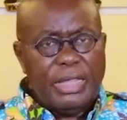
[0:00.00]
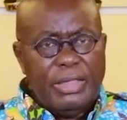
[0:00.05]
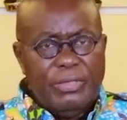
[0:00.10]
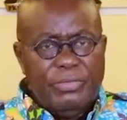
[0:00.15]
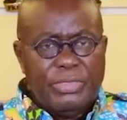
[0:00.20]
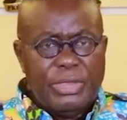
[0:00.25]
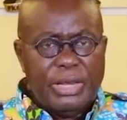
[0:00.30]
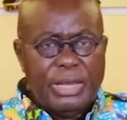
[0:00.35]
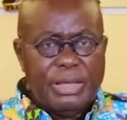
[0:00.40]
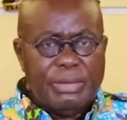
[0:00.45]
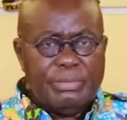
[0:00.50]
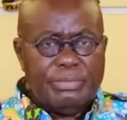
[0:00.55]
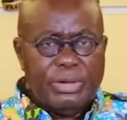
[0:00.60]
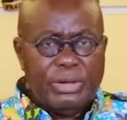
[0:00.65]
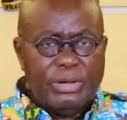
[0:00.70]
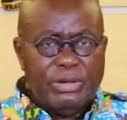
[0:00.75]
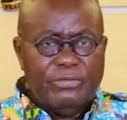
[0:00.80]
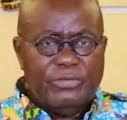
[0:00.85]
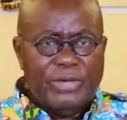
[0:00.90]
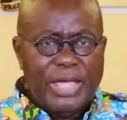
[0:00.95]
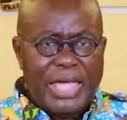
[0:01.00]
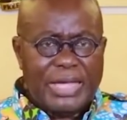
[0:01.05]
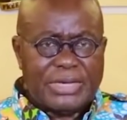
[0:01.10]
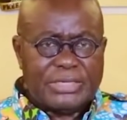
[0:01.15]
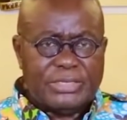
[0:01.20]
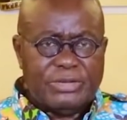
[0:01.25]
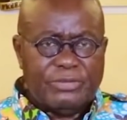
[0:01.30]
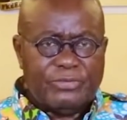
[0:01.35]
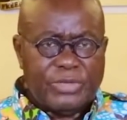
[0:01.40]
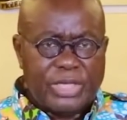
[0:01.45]
in the number of
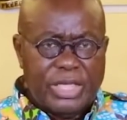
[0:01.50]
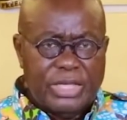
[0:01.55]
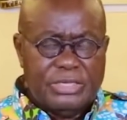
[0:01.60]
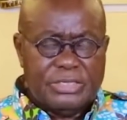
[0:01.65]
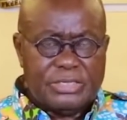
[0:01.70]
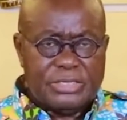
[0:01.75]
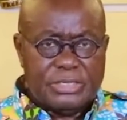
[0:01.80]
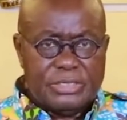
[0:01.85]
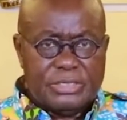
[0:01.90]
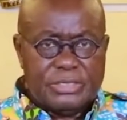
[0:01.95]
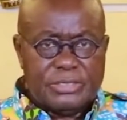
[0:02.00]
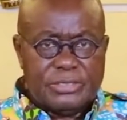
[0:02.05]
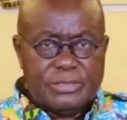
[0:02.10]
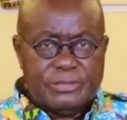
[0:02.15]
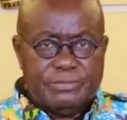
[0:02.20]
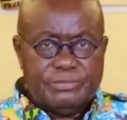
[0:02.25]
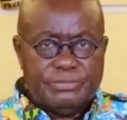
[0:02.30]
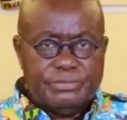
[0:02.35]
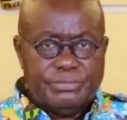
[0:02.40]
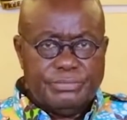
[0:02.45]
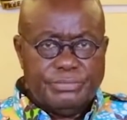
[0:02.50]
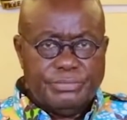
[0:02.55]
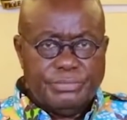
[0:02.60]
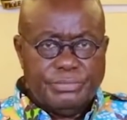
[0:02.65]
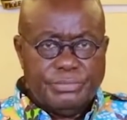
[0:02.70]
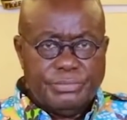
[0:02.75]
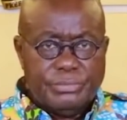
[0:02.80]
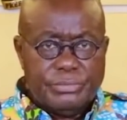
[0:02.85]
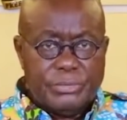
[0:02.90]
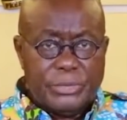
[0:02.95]
active cases.
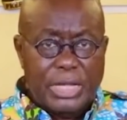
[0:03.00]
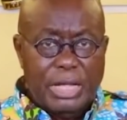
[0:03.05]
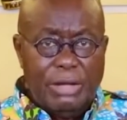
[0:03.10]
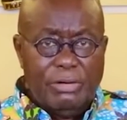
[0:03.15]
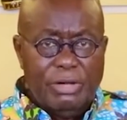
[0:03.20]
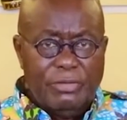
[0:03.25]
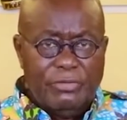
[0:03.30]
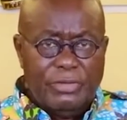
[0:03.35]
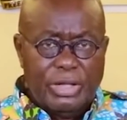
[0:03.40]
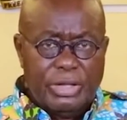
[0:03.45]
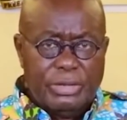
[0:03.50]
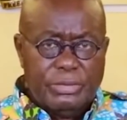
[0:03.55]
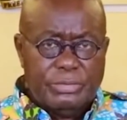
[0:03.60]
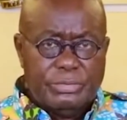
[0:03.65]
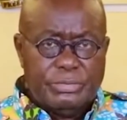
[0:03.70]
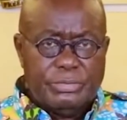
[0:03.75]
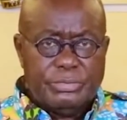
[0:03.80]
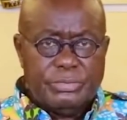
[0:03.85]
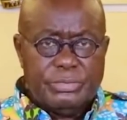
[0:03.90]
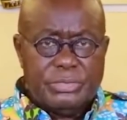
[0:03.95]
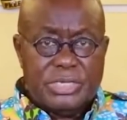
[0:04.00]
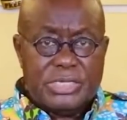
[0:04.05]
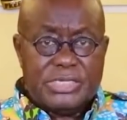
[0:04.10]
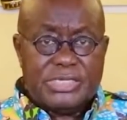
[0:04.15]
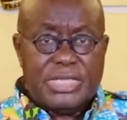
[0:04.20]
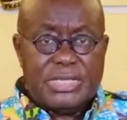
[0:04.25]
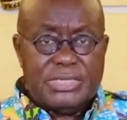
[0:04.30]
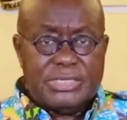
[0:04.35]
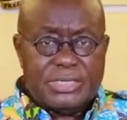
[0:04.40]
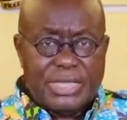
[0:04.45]
However,
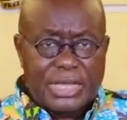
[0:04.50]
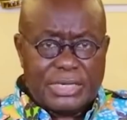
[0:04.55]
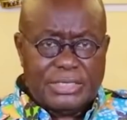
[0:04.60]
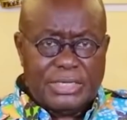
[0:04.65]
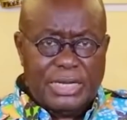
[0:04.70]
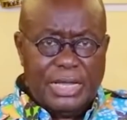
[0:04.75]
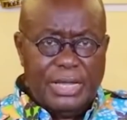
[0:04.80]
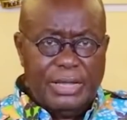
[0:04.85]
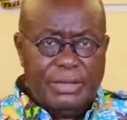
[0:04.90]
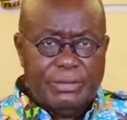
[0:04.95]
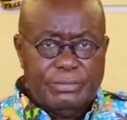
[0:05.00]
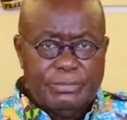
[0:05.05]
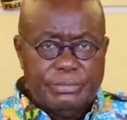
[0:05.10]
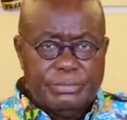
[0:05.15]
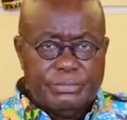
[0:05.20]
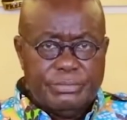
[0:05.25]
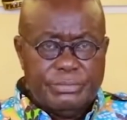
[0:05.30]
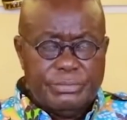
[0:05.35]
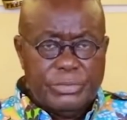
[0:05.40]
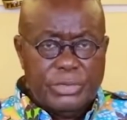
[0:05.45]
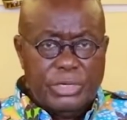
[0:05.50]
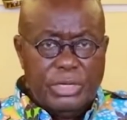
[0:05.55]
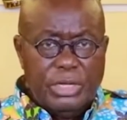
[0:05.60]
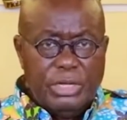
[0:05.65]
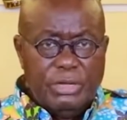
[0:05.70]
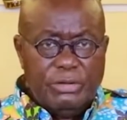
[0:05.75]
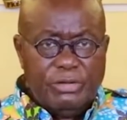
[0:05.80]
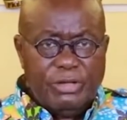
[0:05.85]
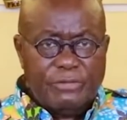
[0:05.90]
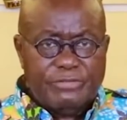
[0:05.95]
since that time,
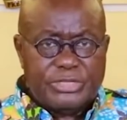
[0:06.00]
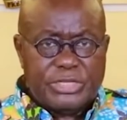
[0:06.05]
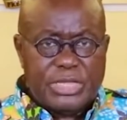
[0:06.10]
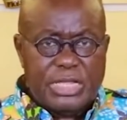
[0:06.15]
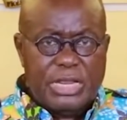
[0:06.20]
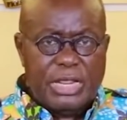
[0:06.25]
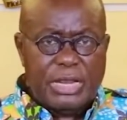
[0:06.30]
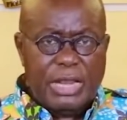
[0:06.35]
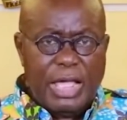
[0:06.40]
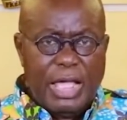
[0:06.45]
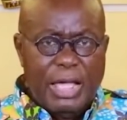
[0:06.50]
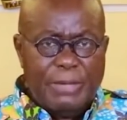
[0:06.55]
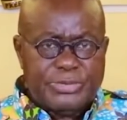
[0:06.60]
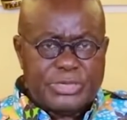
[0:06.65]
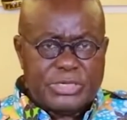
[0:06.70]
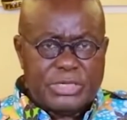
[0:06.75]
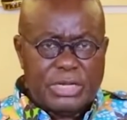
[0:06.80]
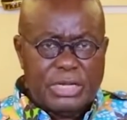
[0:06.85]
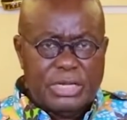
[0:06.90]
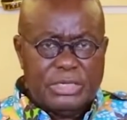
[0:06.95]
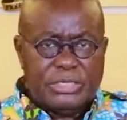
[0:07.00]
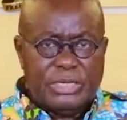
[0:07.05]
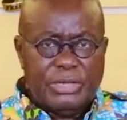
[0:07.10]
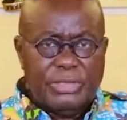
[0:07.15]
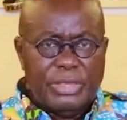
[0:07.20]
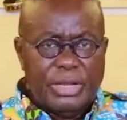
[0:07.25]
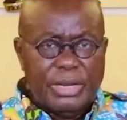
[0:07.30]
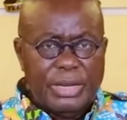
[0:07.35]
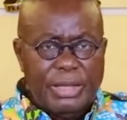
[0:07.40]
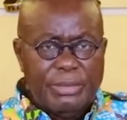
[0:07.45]
we have seen an upsurge
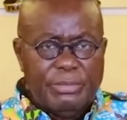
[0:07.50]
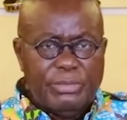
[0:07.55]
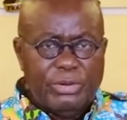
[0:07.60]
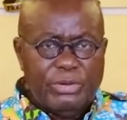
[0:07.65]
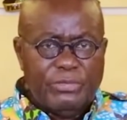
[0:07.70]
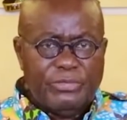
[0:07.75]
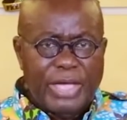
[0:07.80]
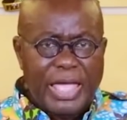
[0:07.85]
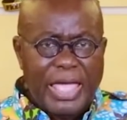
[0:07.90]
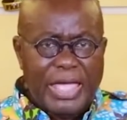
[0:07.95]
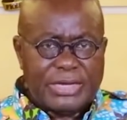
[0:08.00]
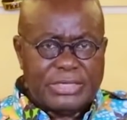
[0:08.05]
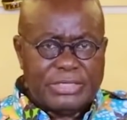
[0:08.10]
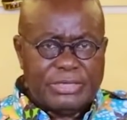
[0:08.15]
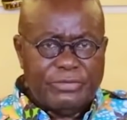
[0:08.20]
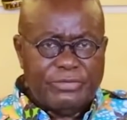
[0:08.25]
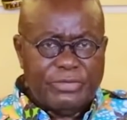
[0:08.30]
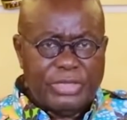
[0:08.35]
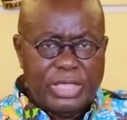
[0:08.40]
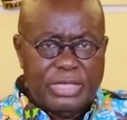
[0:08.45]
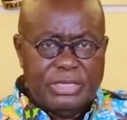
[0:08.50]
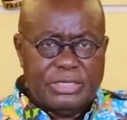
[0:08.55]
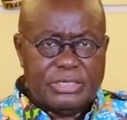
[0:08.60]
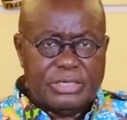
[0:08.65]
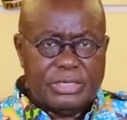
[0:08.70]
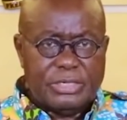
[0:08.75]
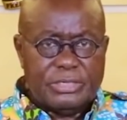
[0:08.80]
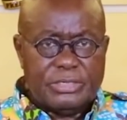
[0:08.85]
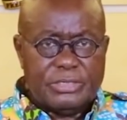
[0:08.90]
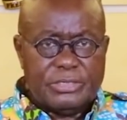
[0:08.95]
in the number of active
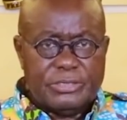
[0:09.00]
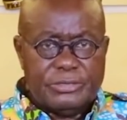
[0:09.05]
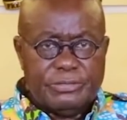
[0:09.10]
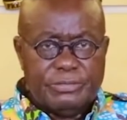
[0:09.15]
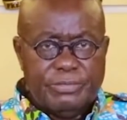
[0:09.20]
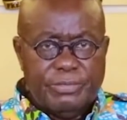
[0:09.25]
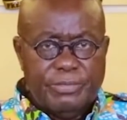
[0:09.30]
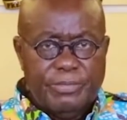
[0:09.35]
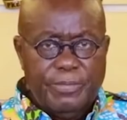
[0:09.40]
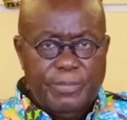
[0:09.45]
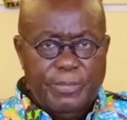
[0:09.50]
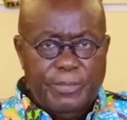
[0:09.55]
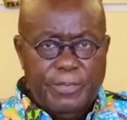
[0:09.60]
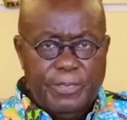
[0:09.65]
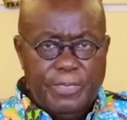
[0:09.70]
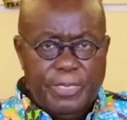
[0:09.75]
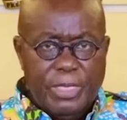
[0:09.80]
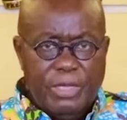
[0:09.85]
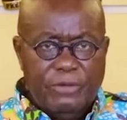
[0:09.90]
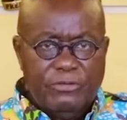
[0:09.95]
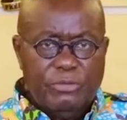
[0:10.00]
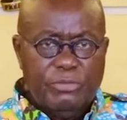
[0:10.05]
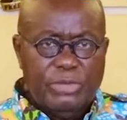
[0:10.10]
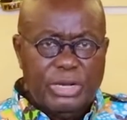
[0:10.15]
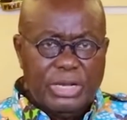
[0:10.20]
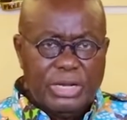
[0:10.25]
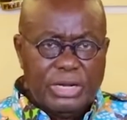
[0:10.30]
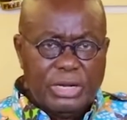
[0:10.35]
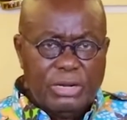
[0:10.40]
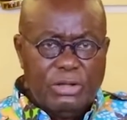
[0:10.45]
cases, from
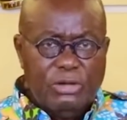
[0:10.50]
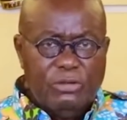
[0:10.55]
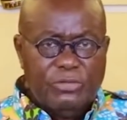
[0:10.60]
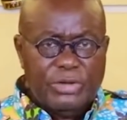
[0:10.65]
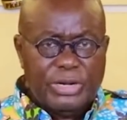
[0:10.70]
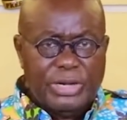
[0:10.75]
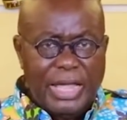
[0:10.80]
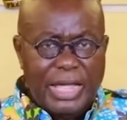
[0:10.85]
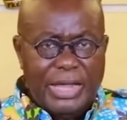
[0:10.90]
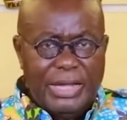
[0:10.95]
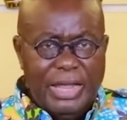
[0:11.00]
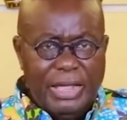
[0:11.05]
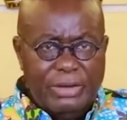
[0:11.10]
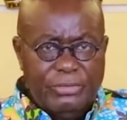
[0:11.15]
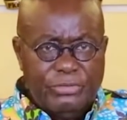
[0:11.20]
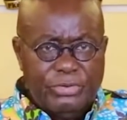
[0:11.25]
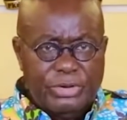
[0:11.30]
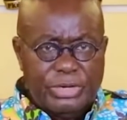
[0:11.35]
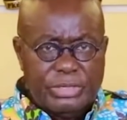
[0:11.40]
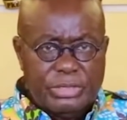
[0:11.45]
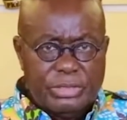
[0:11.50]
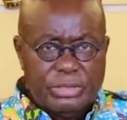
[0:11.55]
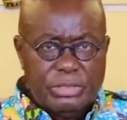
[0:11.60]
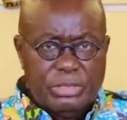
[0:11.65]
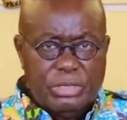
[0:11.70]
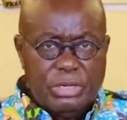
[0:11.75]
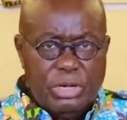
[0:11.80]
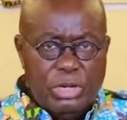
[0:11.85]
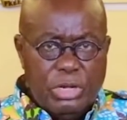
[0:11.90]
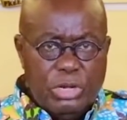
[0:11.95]
a little over 900
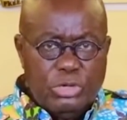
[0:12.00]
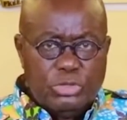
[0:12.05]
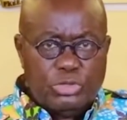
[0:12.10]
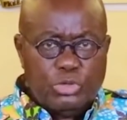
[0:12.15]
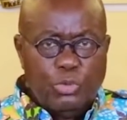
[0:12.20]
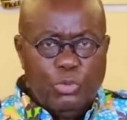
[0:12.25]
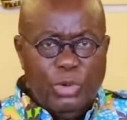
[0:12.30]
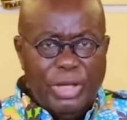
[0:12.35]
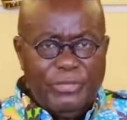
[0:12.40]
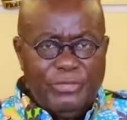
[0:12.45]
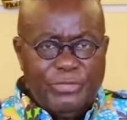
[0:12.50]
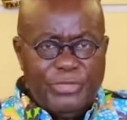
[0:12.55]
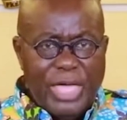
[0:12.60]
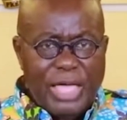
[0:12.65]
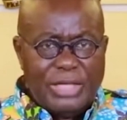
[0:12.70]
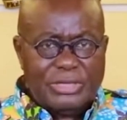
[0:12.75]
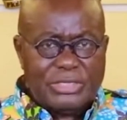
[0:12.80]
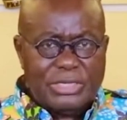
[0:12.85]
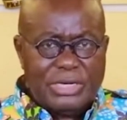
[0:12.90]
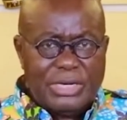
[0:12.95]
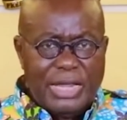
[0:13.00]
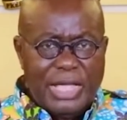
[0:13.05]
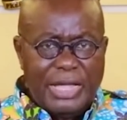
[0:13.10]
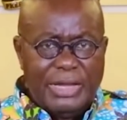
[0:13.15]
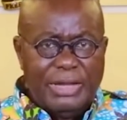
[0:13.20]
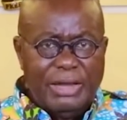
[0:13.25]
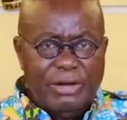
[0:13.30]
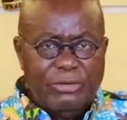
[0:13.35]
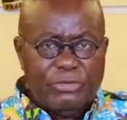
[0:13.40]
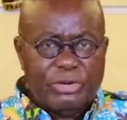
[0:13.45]
to
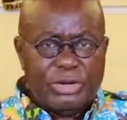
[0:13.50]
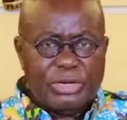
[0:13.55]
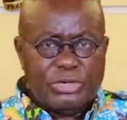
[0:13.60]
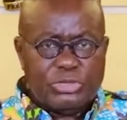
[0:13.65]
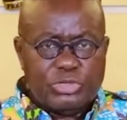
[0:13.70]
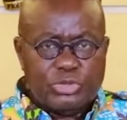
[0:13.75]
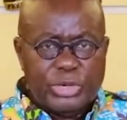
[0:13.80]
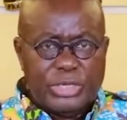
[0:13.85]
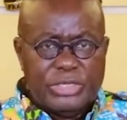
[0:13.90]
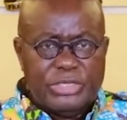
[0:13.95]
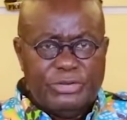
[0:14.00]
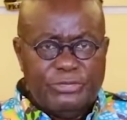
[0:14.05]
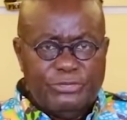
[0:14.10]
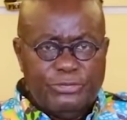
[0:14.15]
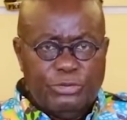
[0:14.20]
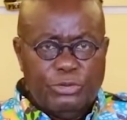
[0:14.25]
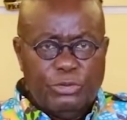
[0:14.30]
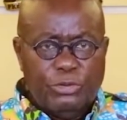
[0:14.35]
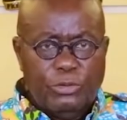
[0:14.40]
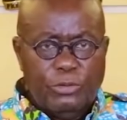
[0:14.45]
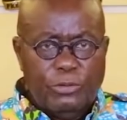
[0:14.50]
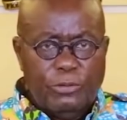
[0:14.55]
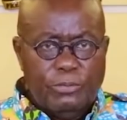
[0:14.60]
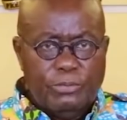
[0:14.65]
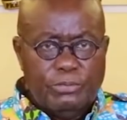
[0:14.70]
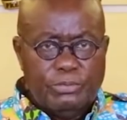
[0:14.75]
1,924.